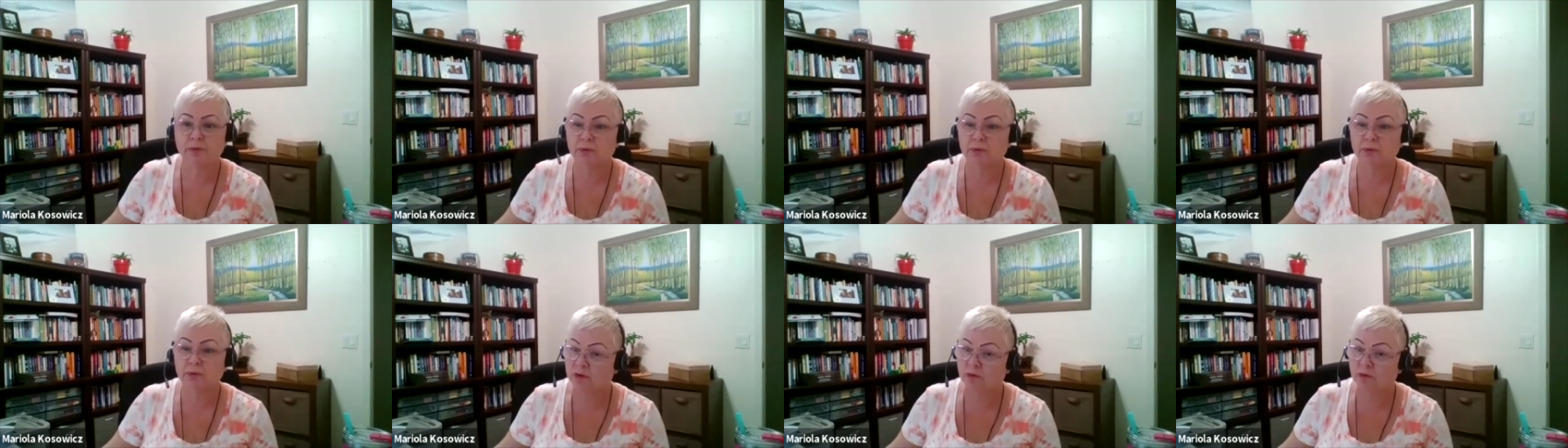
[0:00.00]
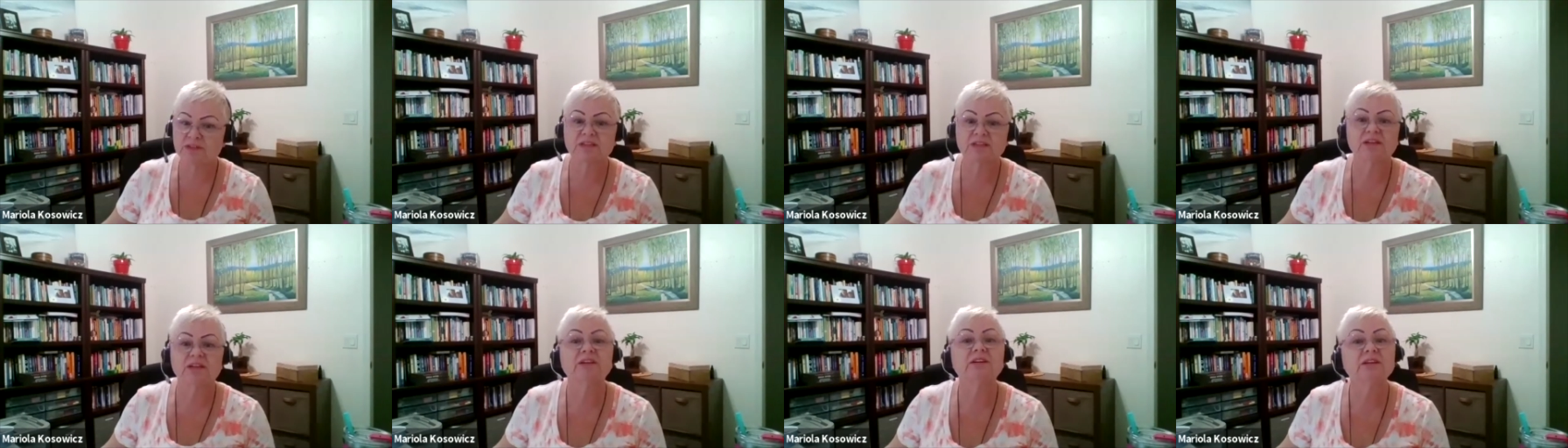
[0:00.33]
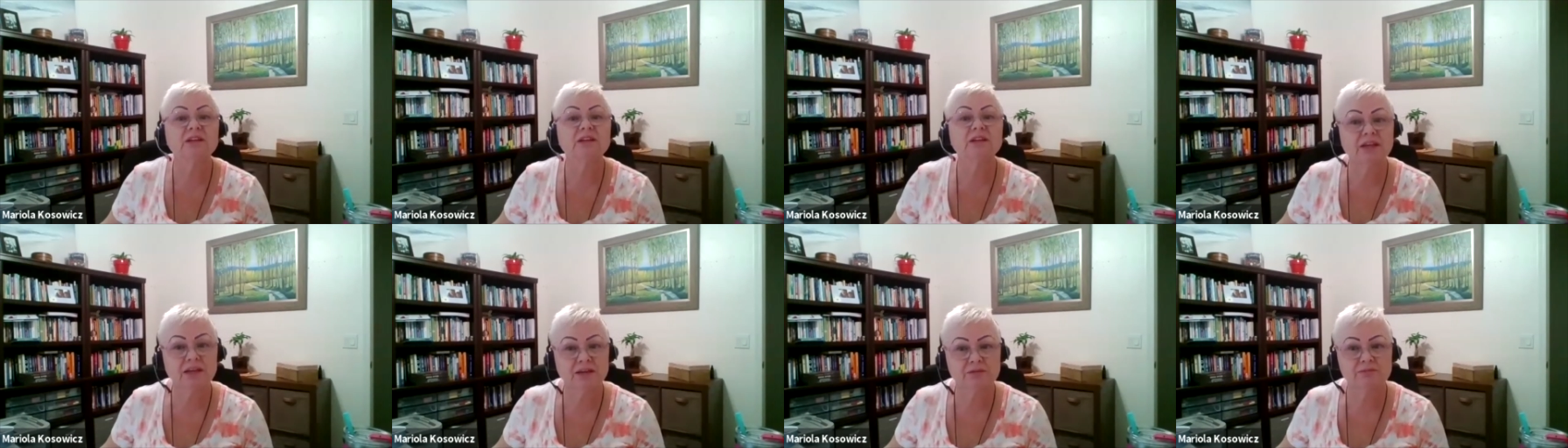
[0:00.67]
He was
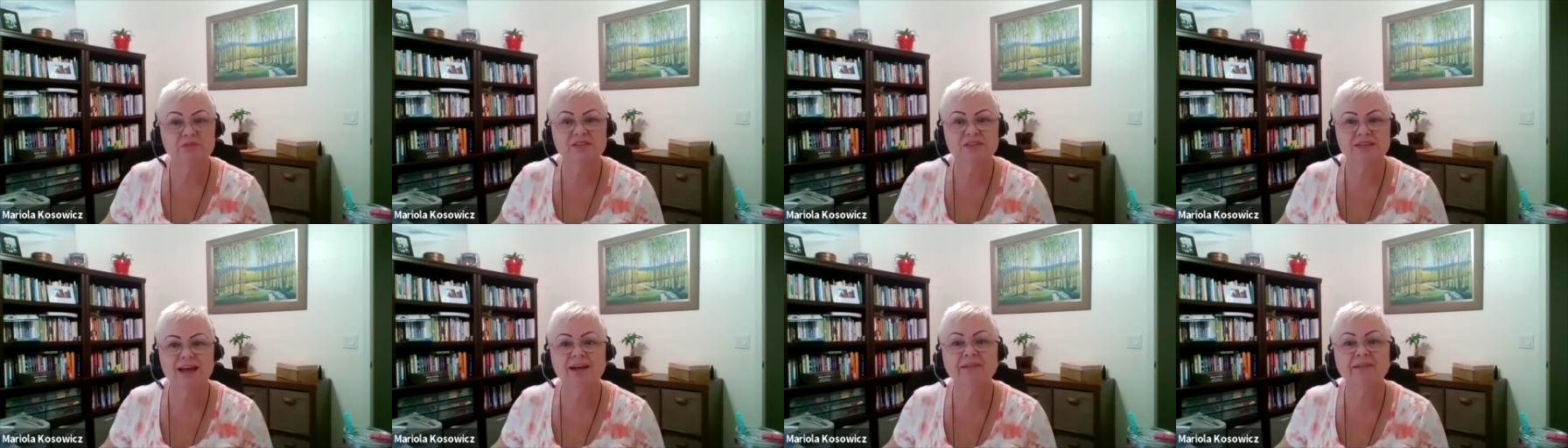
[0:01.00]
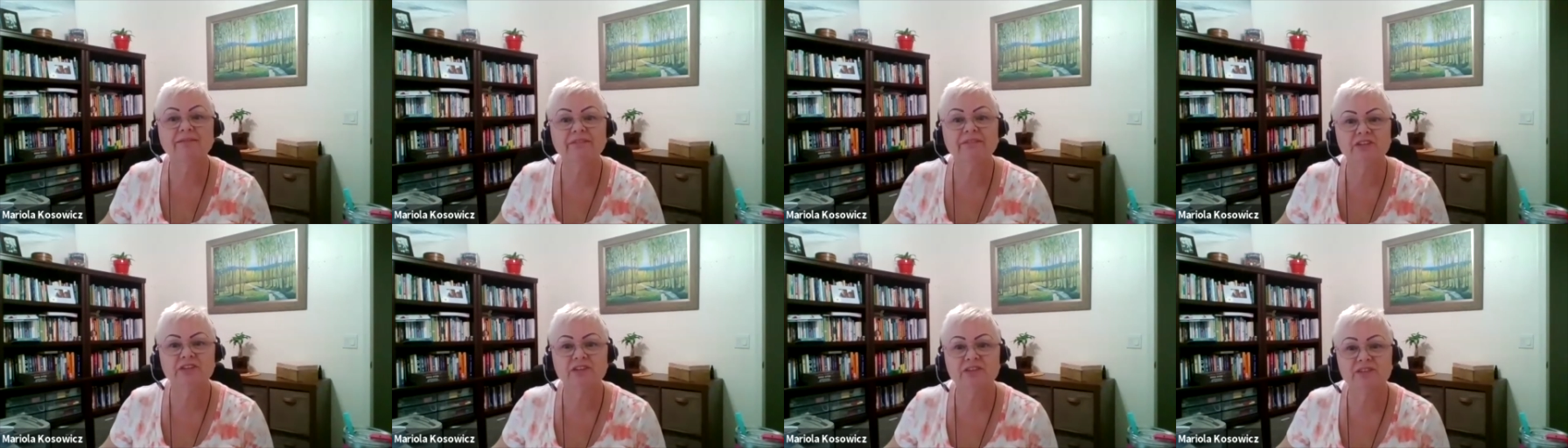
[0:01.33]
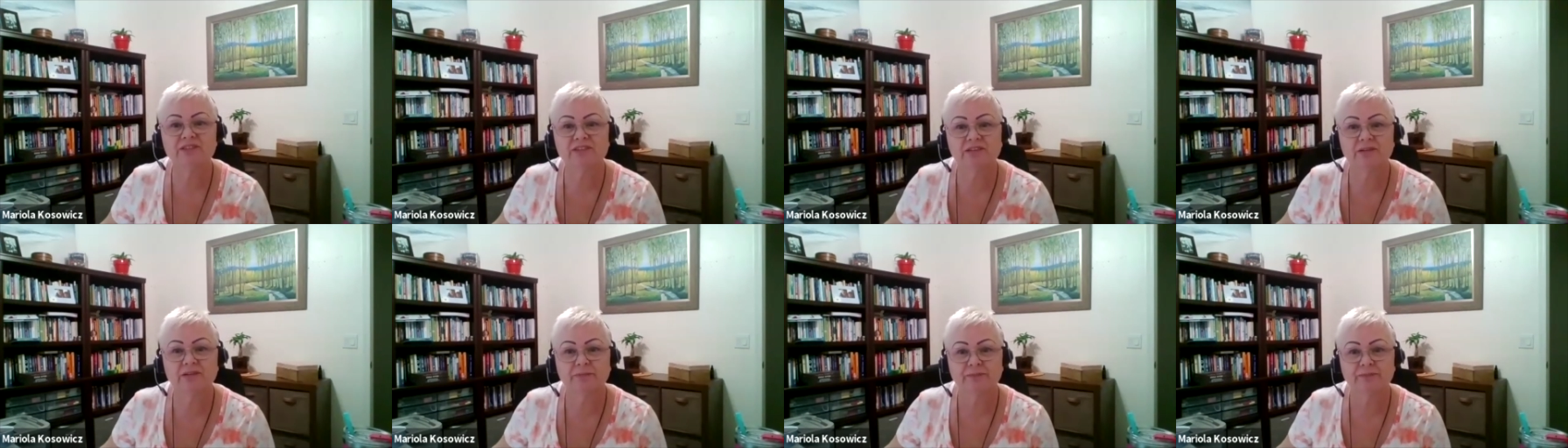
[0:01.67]
clearing himself first.